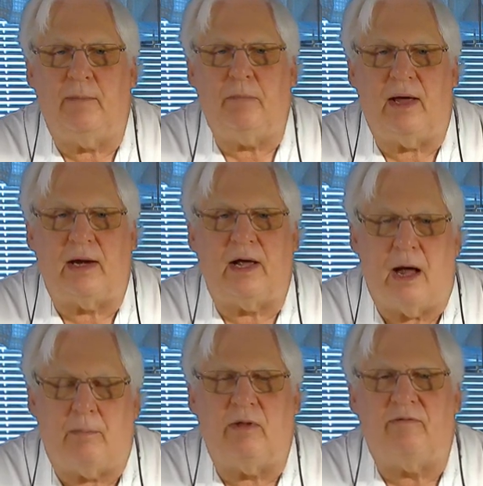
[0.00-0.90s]
about a
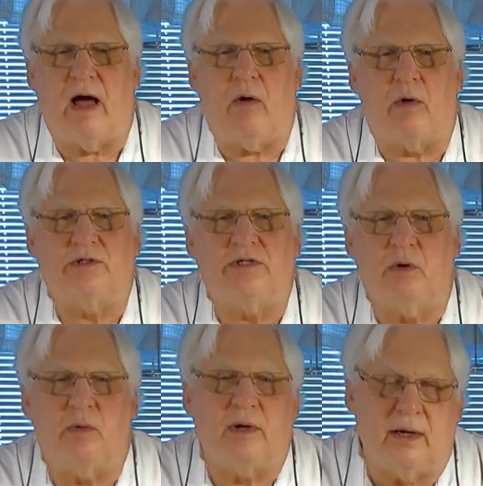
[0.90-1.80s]
couple of hours,
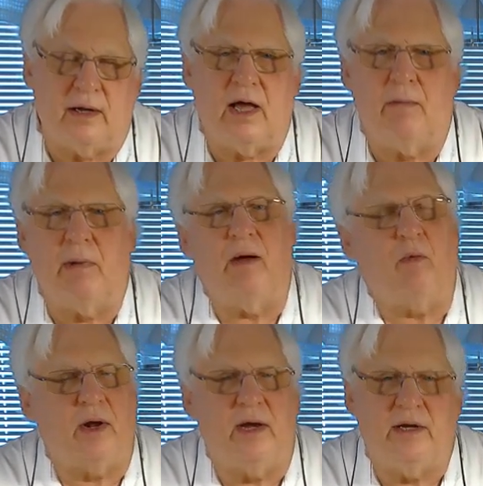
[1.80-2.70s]
and we're going to come out,
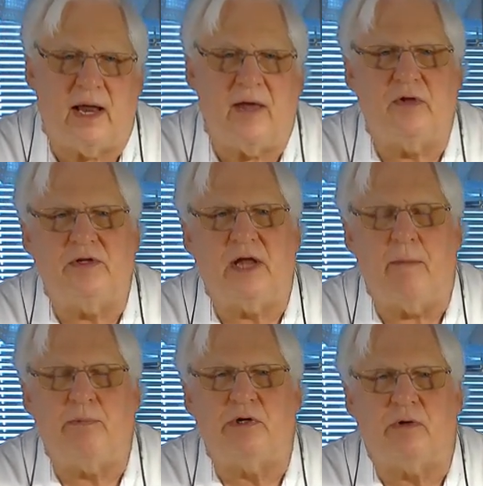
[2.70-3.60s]
we're going to take the
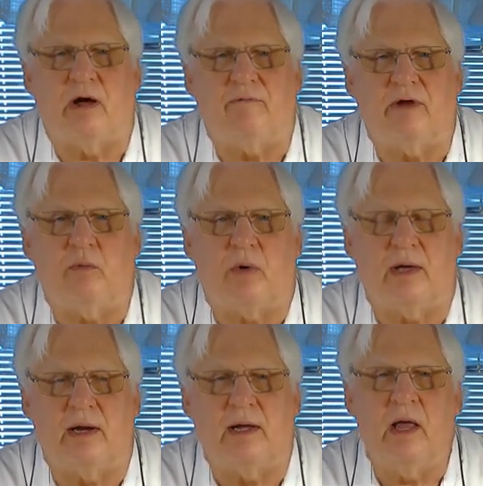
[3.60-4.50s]
temperature of it, and we're
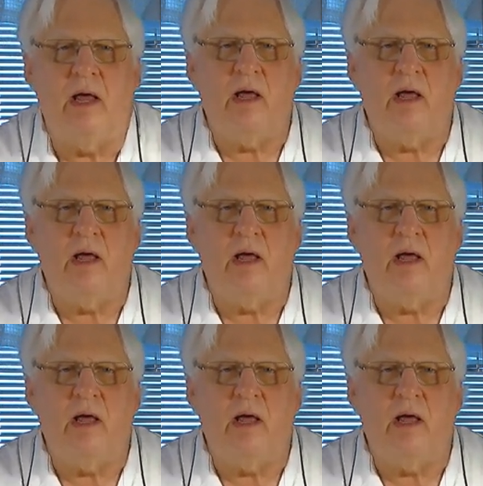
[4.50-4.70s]
going to